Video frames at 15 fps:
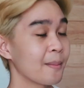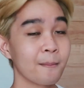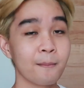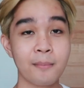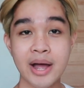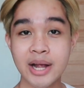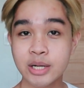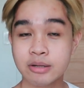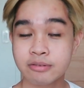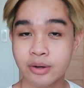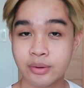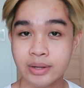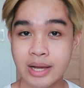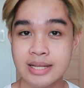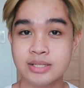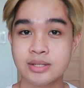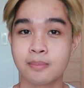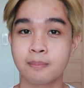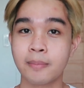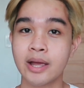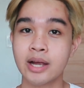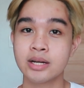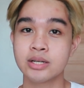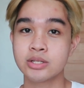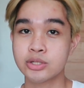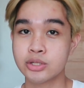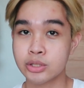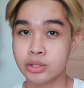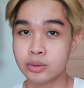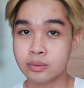microphone as
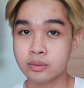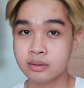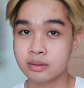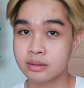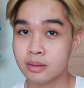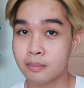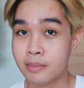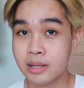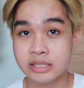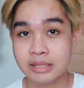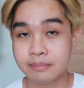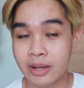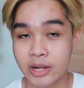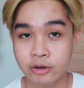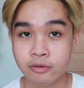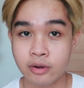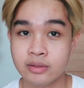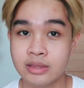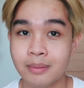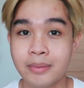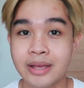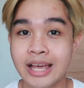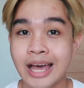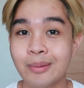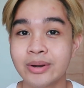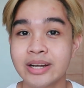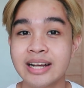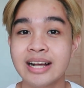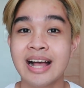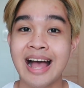compared to the built-in microphone that my
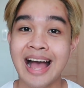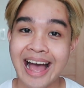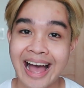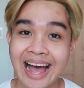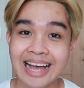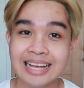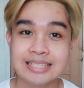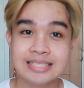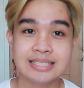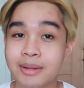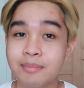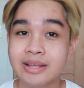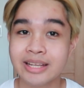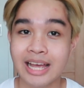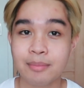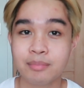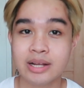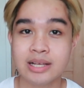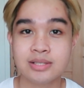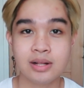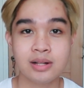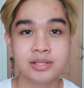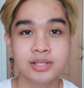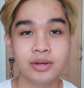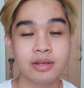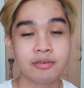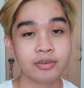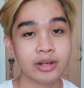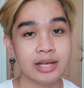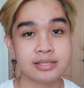camera has. And my camera is also,
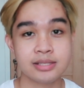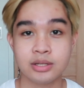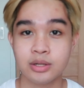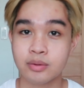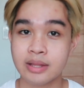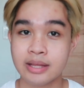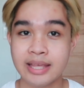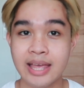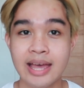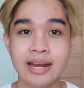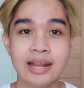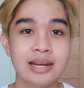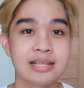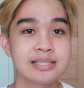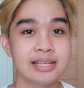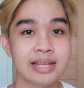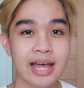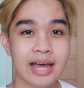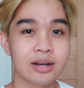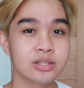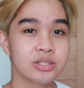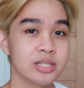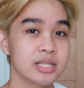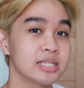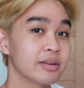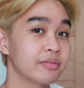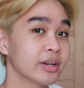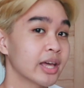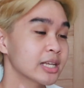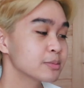if you guys didn't know that yet, it is the Canon
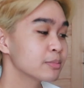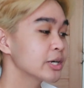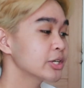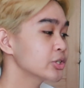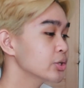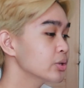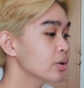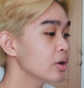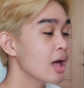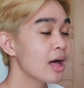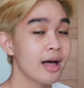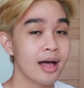G7X Mark II.